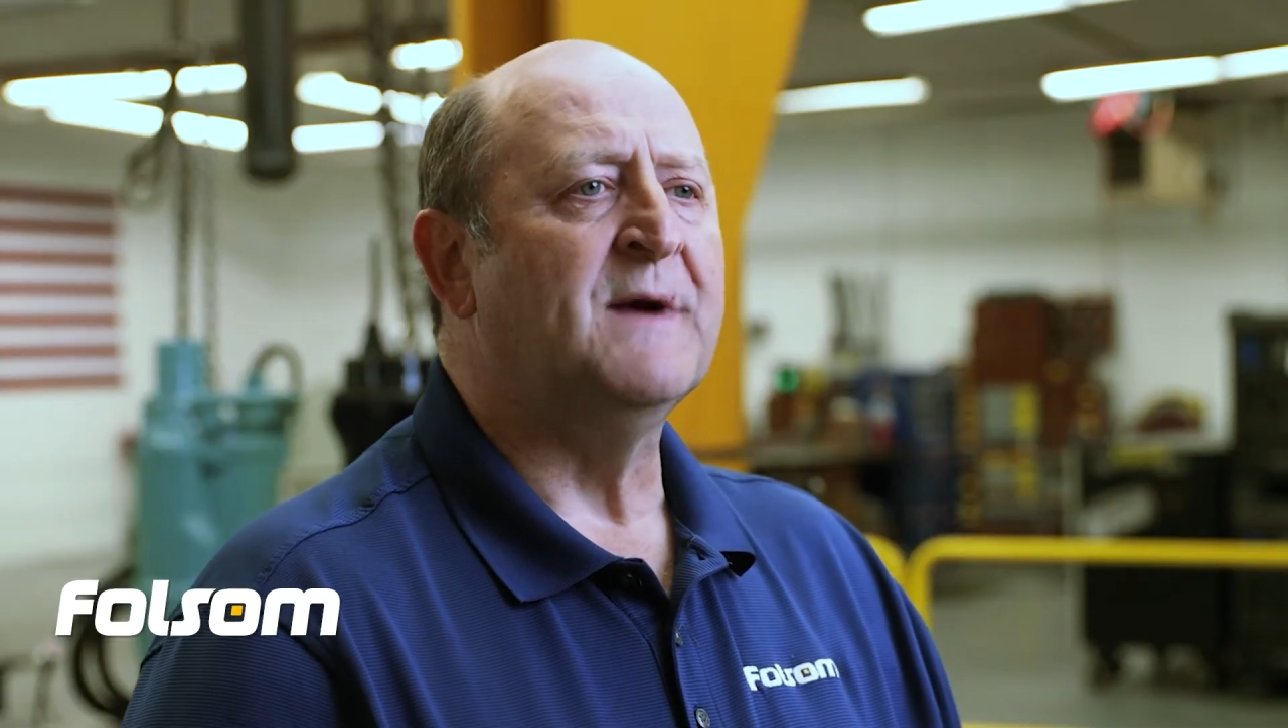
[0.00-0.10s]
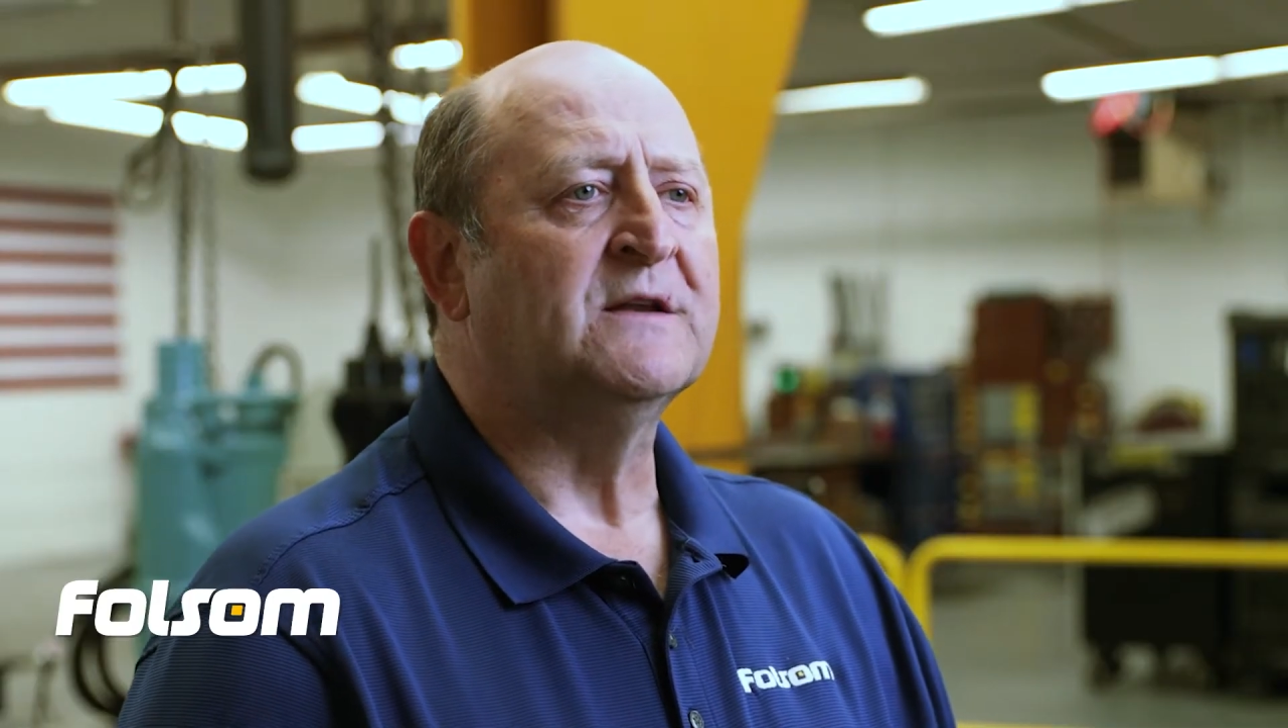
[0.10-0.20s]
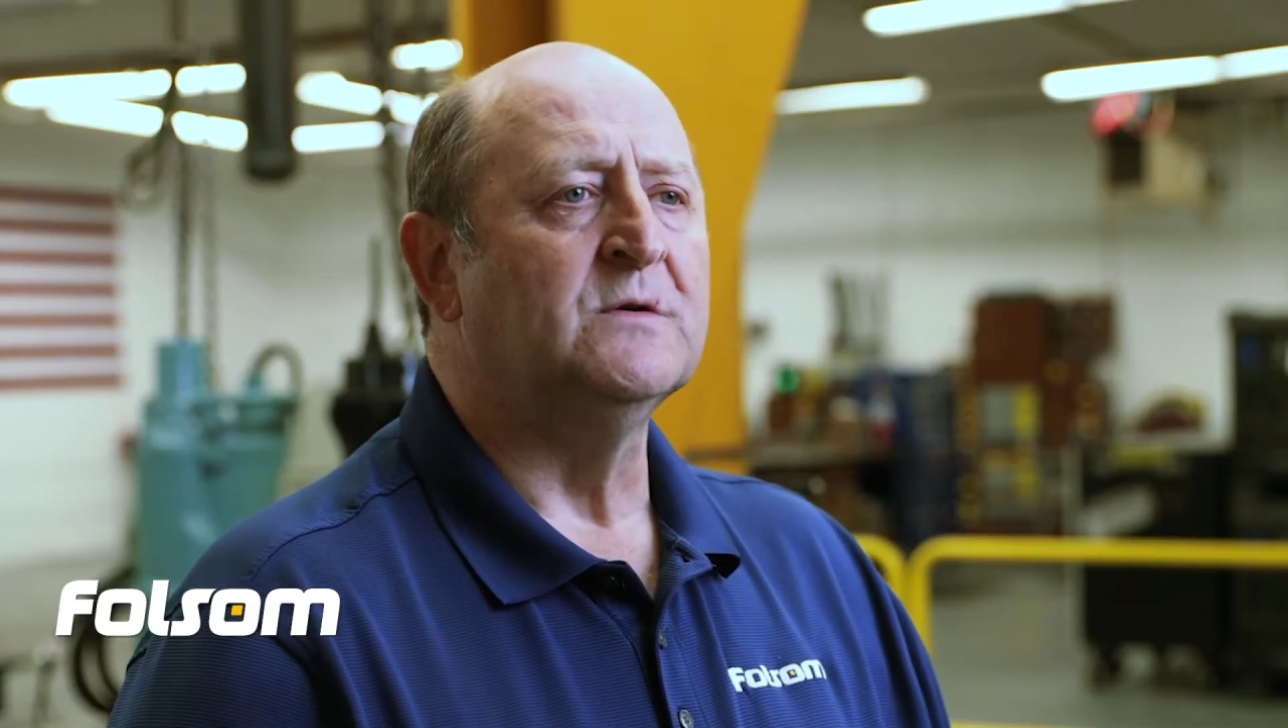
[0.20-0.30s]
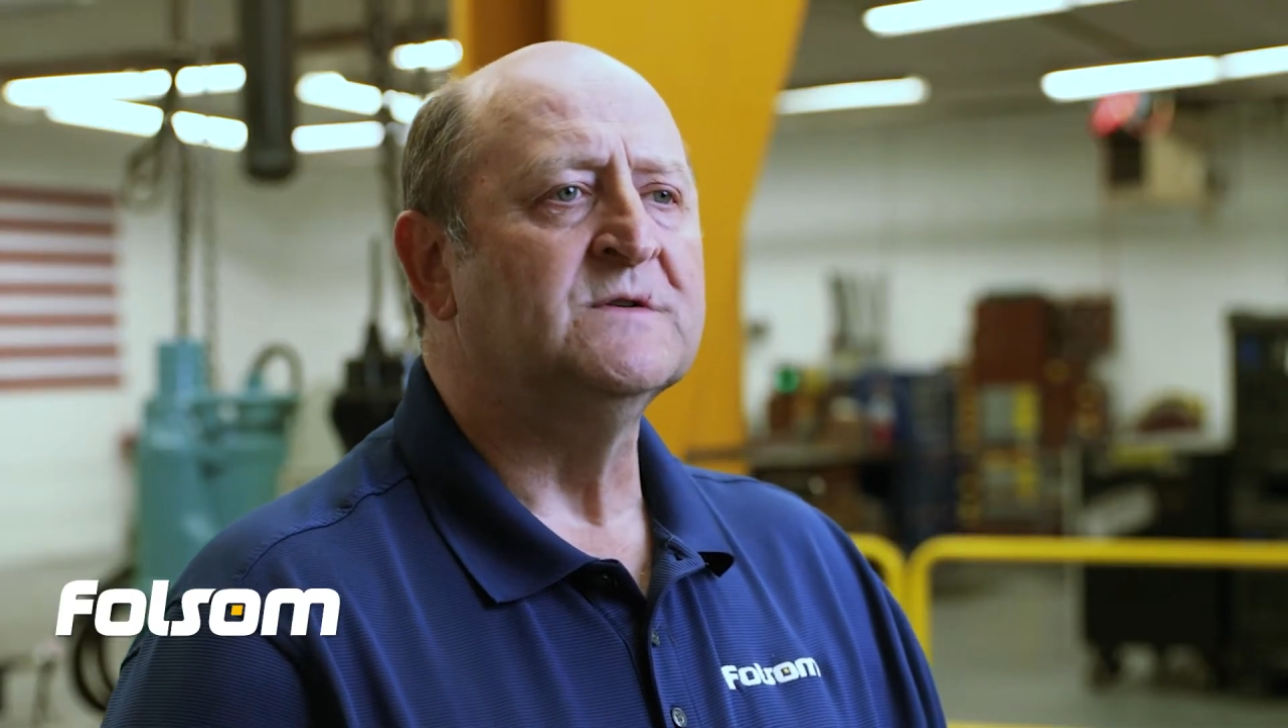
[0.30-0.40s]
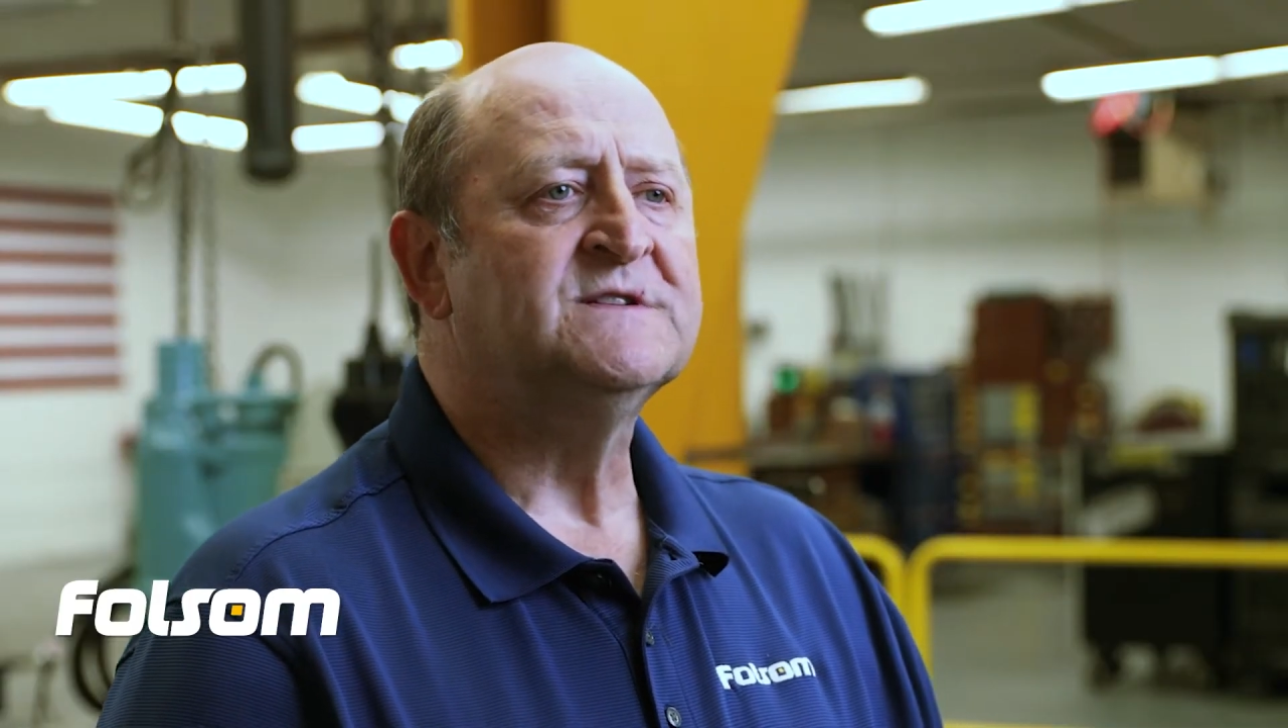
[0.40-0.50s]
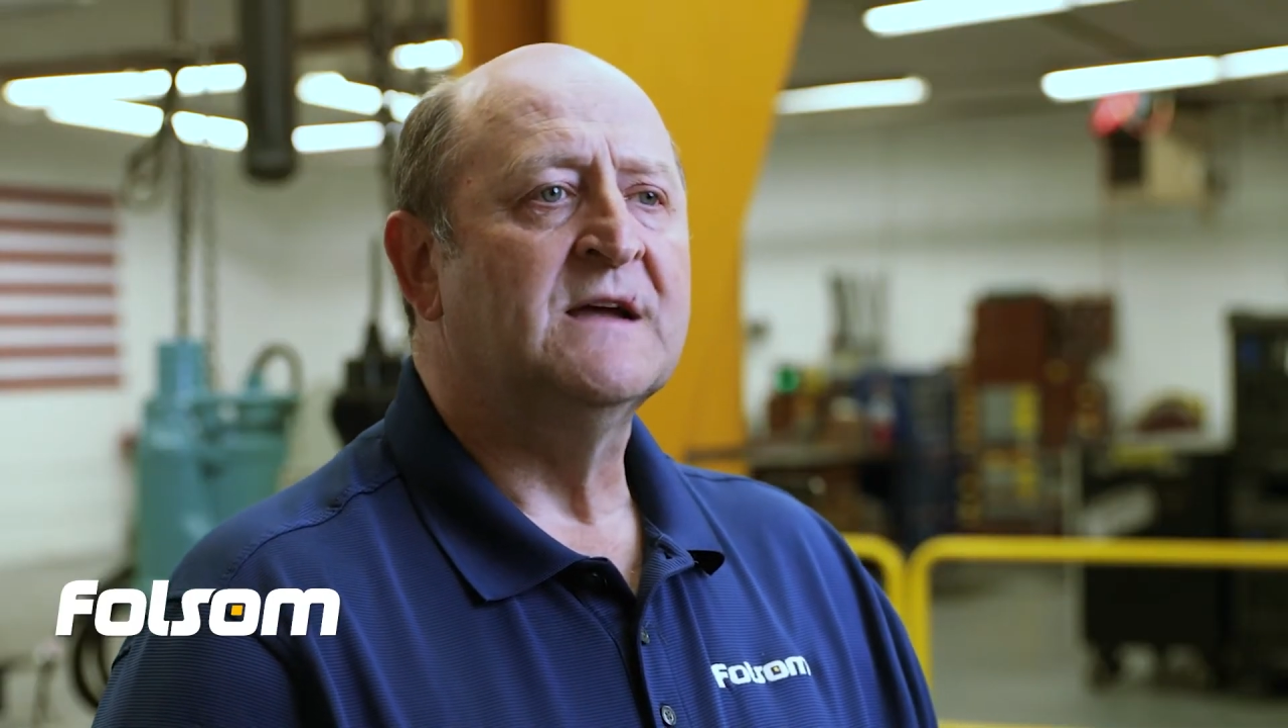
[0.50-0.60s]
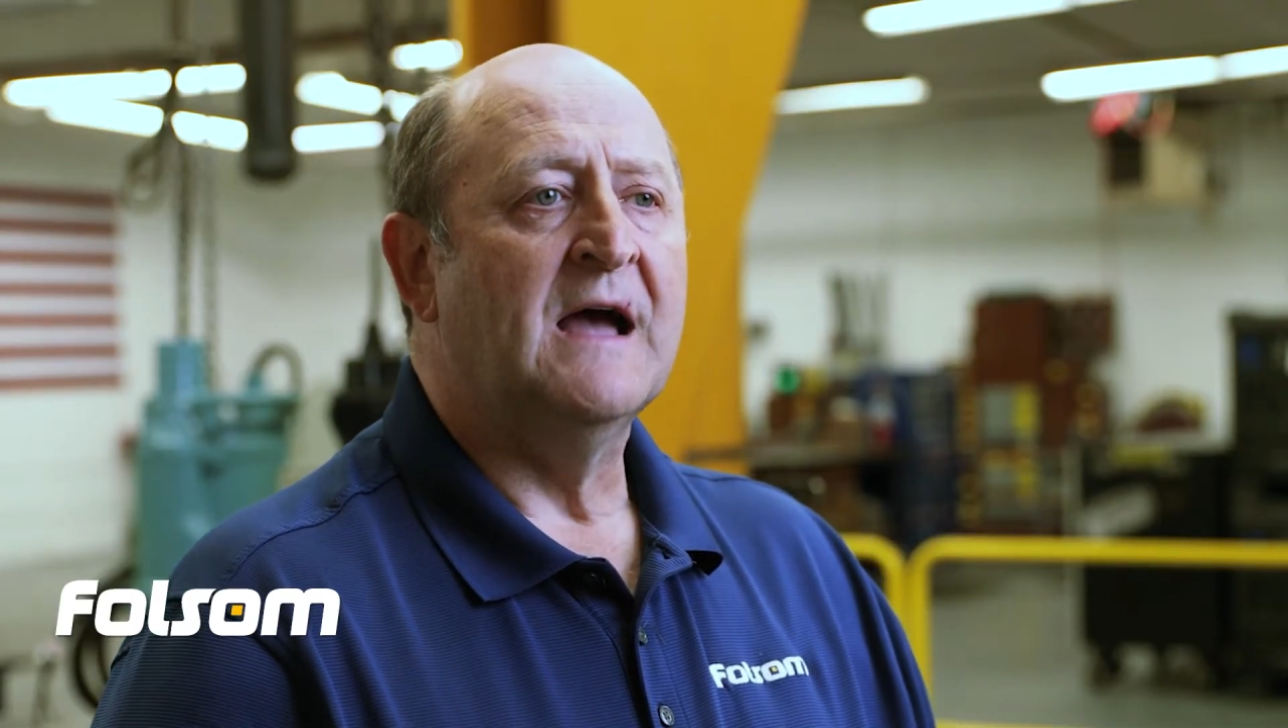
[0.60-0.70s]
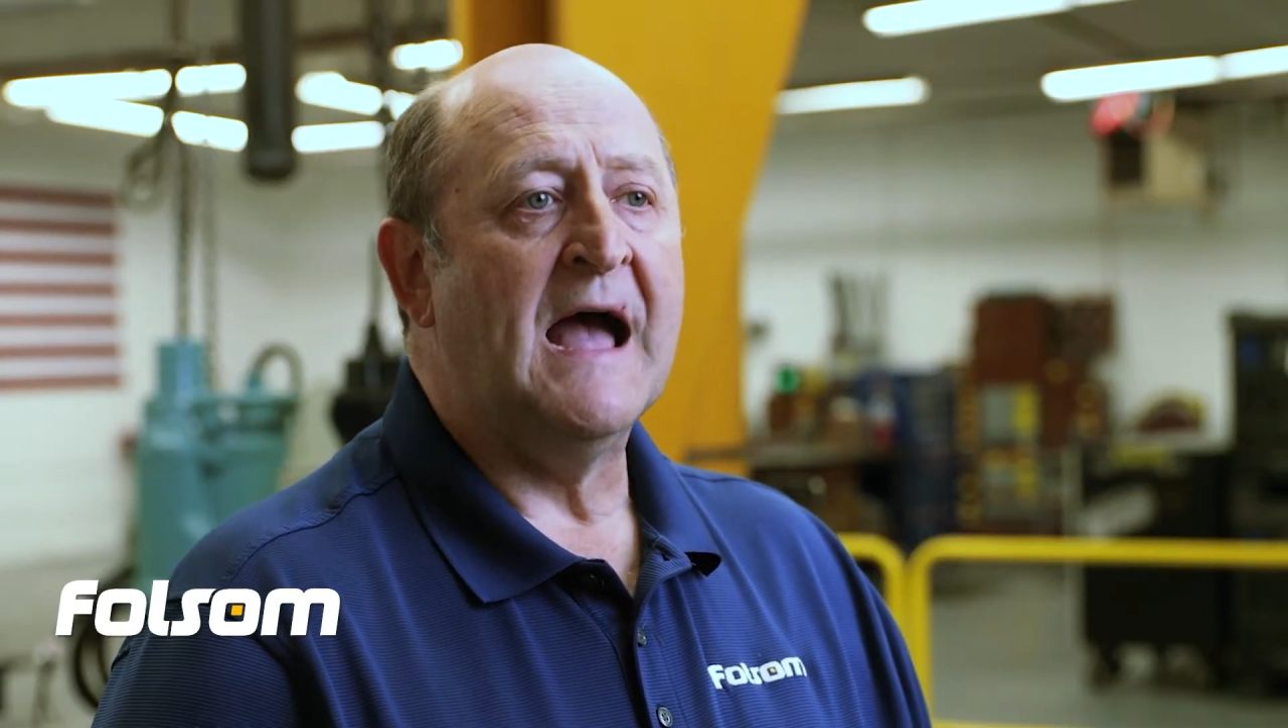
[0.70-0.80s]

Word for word: metals